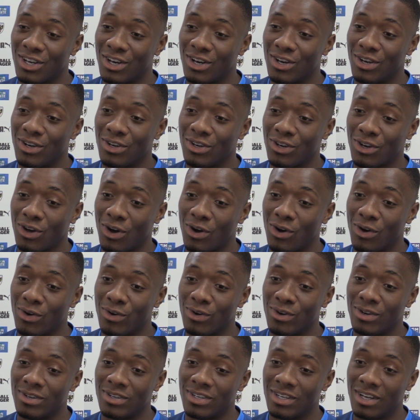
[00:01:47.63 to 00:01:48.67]
I'll
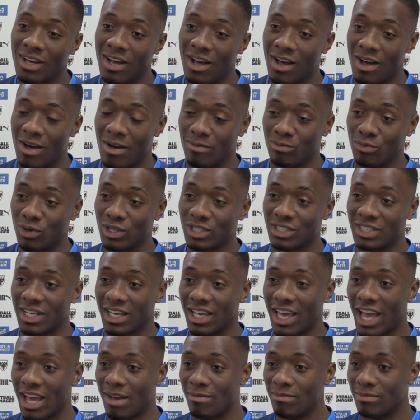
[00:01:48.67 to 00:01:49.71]
go um, watch the
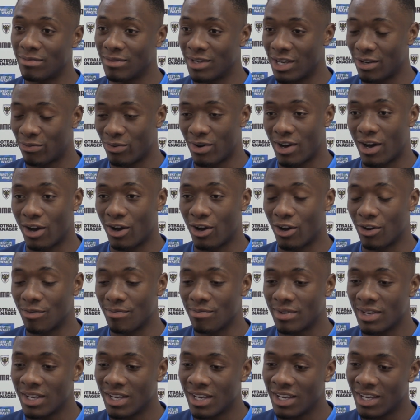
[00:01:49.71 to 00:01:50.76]
game if we're at
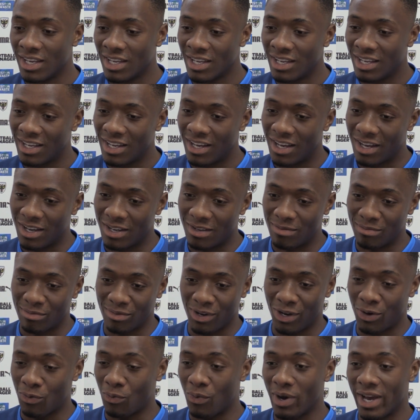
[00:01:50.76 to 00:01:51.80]
home
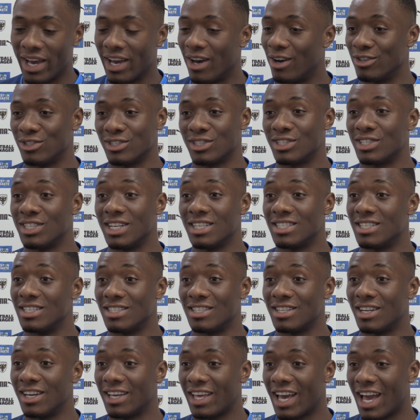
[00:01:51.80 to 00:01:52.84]
um, away, I would just listen
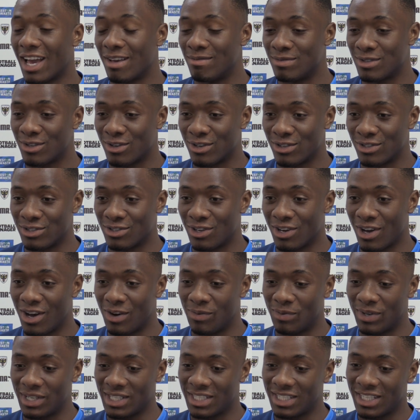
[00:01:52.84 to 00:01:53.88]
to the games because you
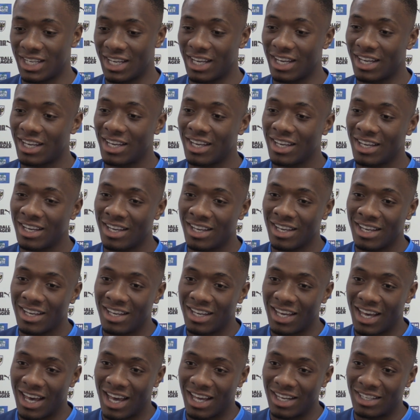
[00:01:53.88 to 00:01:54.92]
can't watch it.
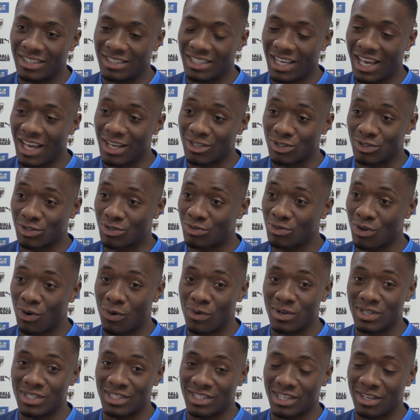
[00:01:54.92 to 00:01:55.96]
And yeah, I just
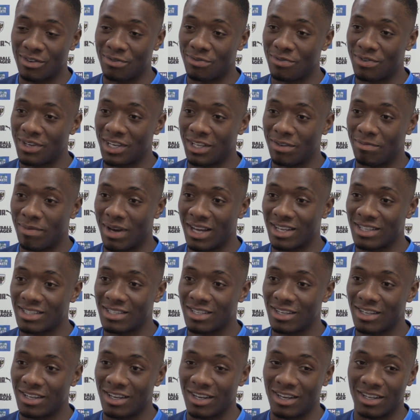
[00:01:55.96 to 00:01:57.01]
always give feedback
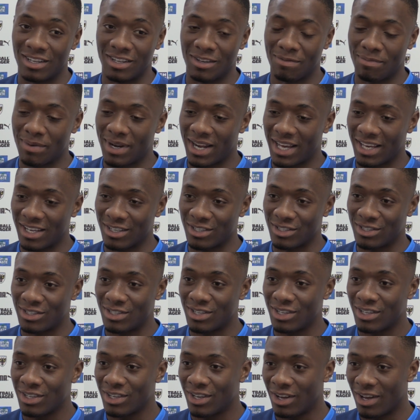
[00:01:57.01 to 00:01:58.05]
to the players.